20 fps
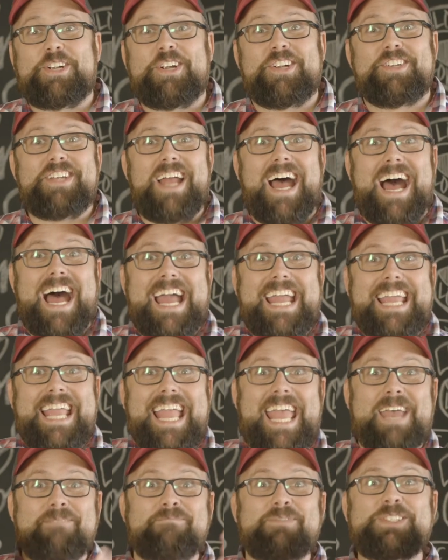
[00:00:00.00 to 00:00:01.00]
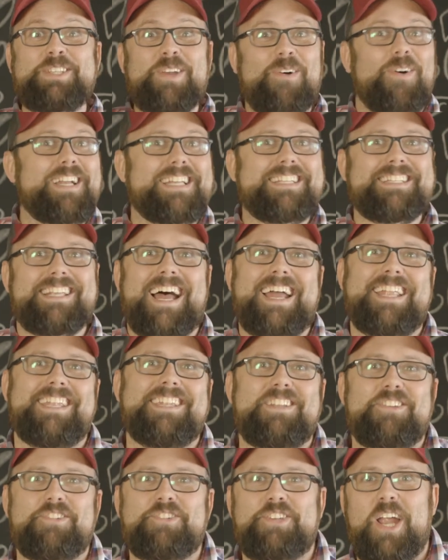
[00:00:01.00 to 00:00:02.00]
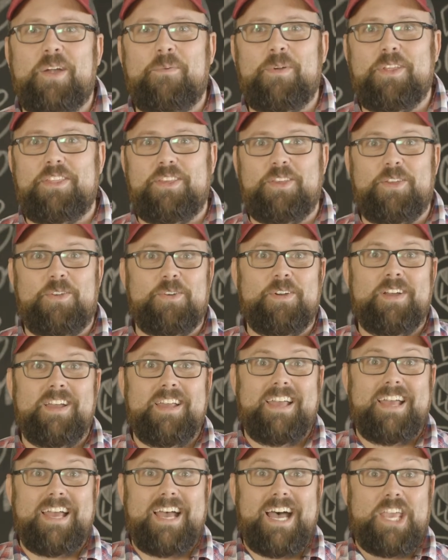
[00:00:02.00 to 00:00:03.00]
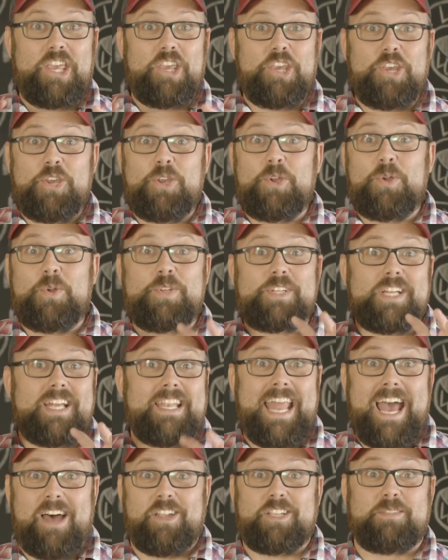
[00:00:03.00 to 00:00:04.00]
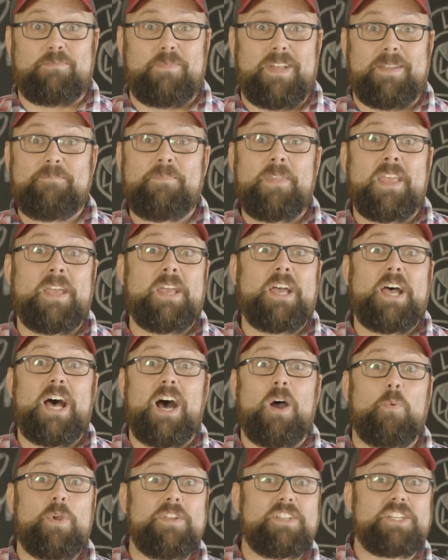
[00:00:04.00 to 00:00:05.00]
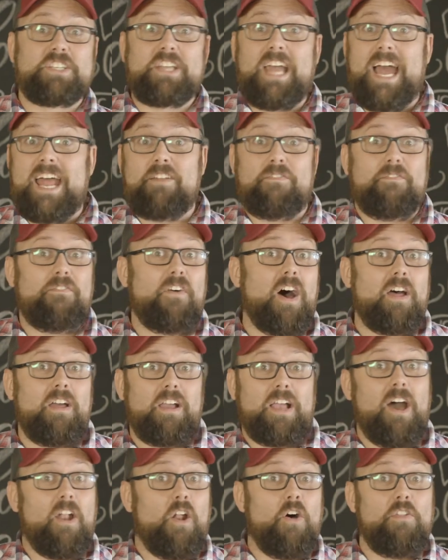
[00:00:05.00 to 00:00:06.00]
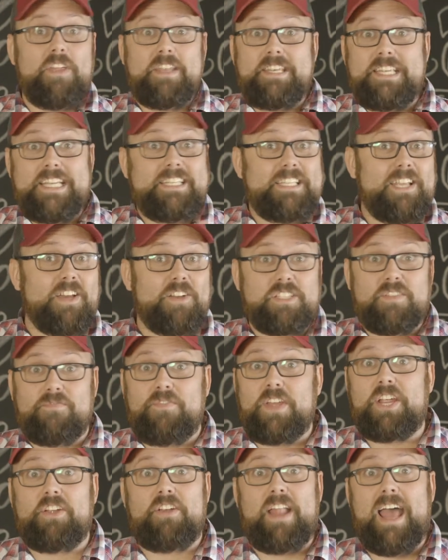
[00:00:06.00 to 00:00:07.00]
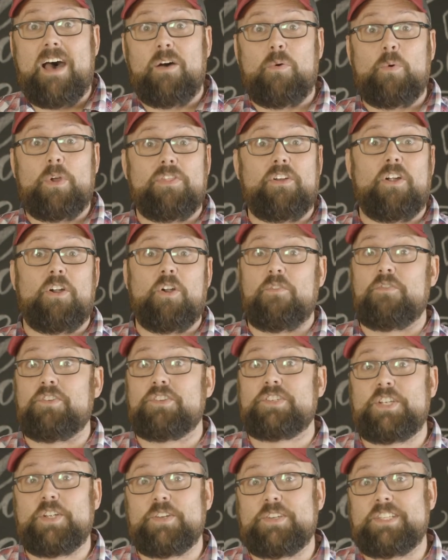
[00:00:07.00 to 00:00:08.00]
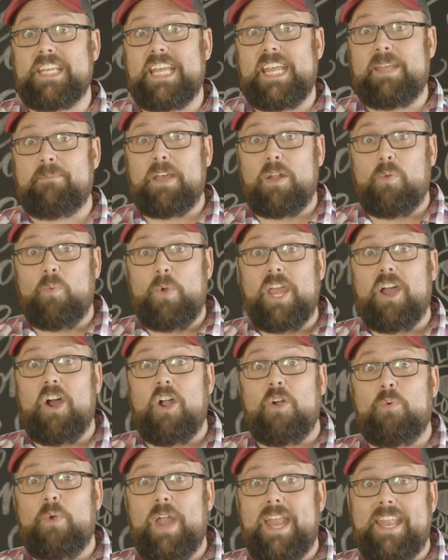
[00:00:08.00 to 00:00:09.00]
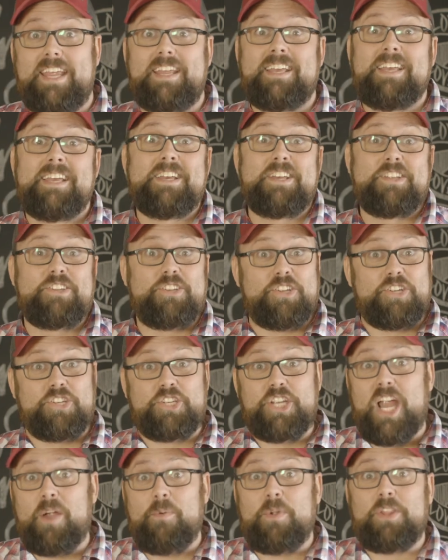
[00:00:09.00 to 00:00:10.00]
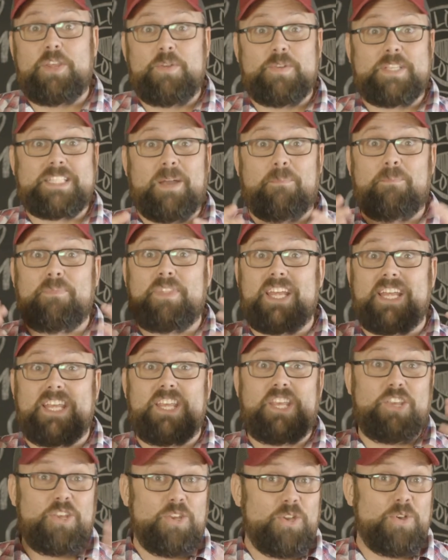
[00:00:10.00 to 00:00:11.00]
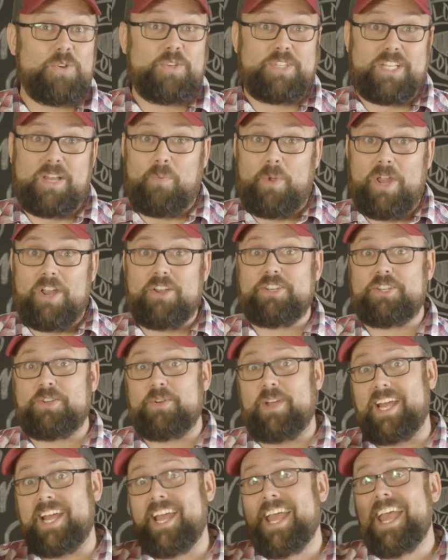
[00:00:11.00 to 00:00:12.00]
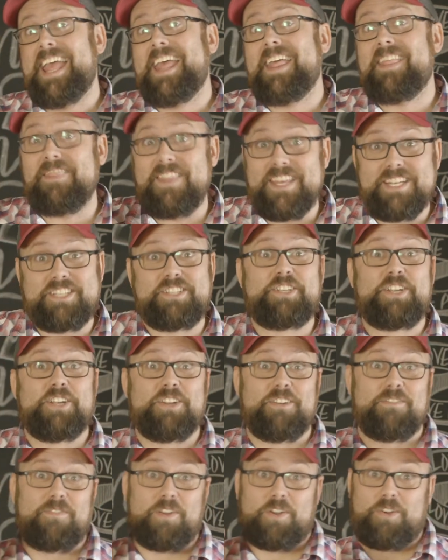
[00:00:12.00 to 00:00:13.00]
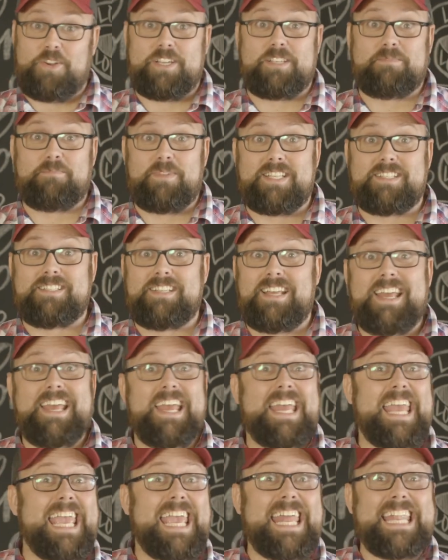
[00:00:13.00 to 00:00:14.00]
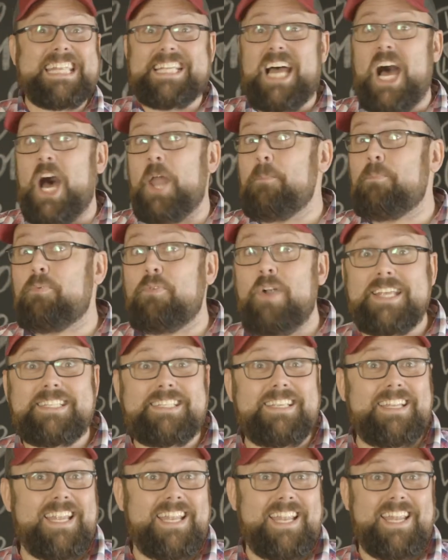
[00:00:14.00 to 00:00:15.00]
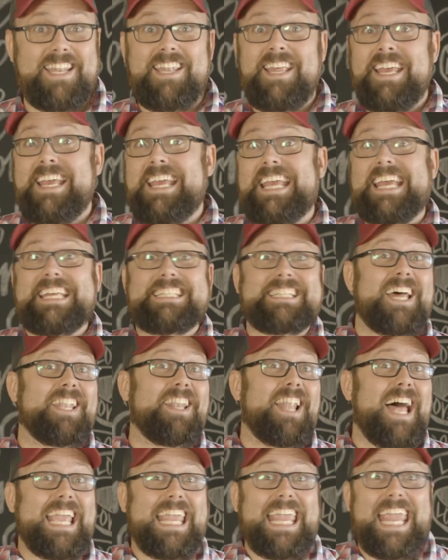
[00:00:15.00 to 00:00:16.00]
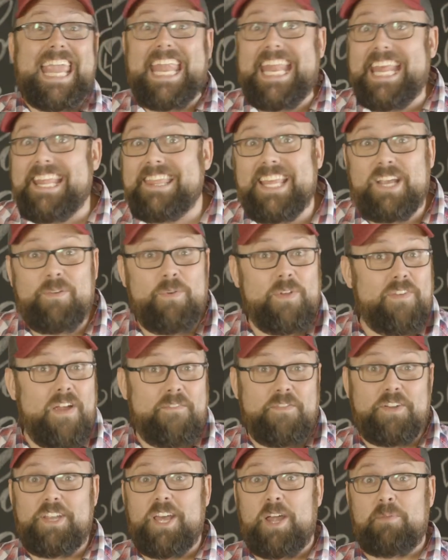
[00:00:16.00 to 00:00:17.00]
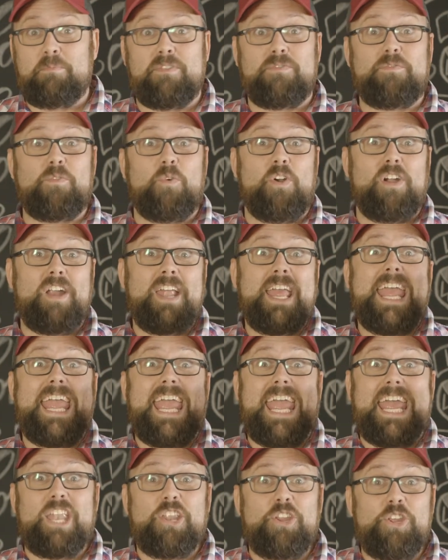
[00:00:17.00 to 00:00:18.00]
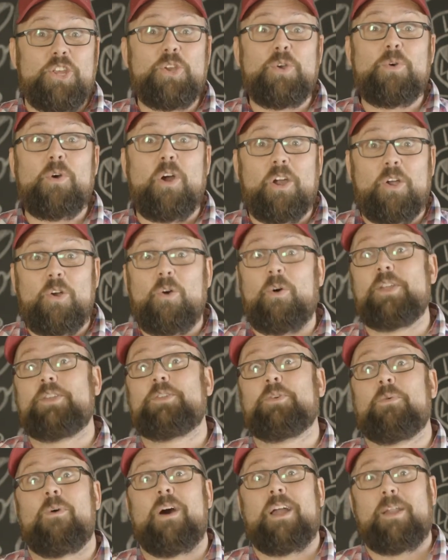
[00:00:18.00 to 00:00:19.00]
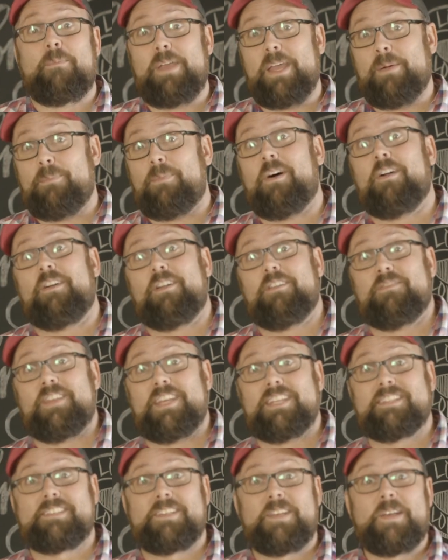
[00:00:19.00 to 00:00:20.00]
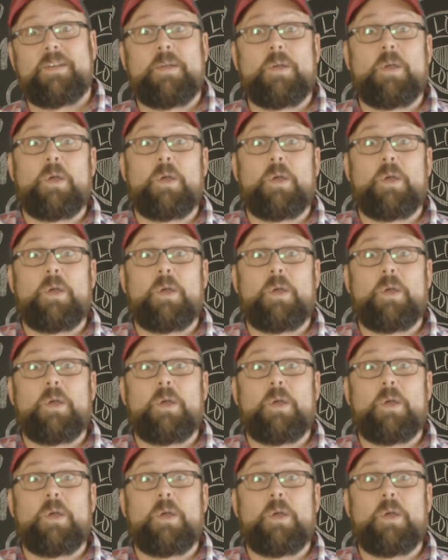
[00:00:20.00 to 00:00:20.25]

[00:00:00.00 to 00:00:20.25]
Church, I am so excited to share with you a huge announcement. Uh, we just kind of got all the details figured out with our overseer team, and we are ready to share with you something huge that we are doing this year for Christmas. It is unprecedented, it's unlike anything we've ever done before, and you are going to want to be a part of this.